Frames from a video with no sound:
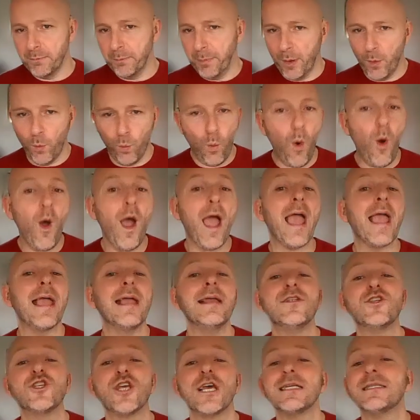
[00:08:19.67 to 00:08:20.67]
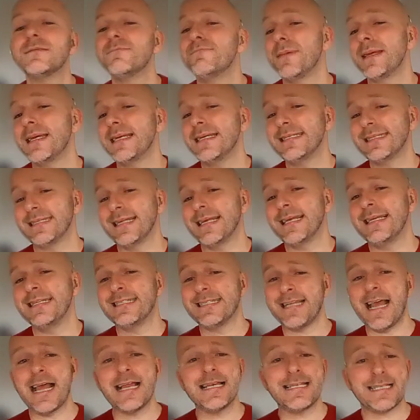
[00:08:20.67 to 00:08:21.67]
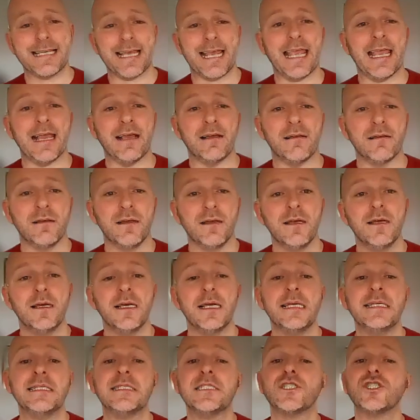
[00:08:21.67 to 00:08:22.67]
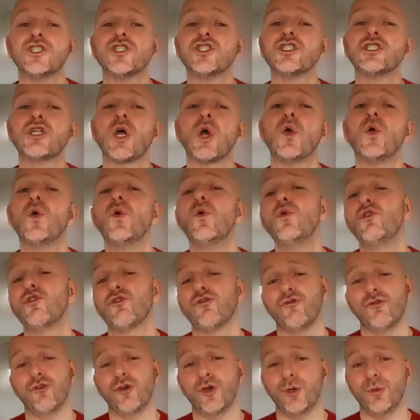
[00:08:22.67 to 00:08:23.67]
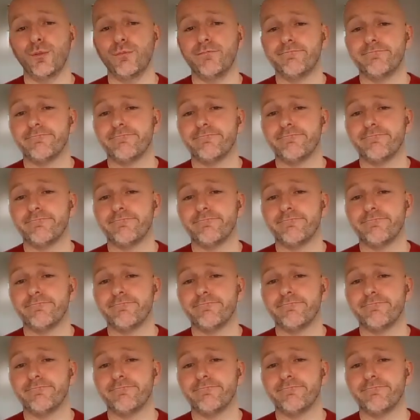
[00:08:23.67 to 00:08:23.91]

but what HSBC said here is so true.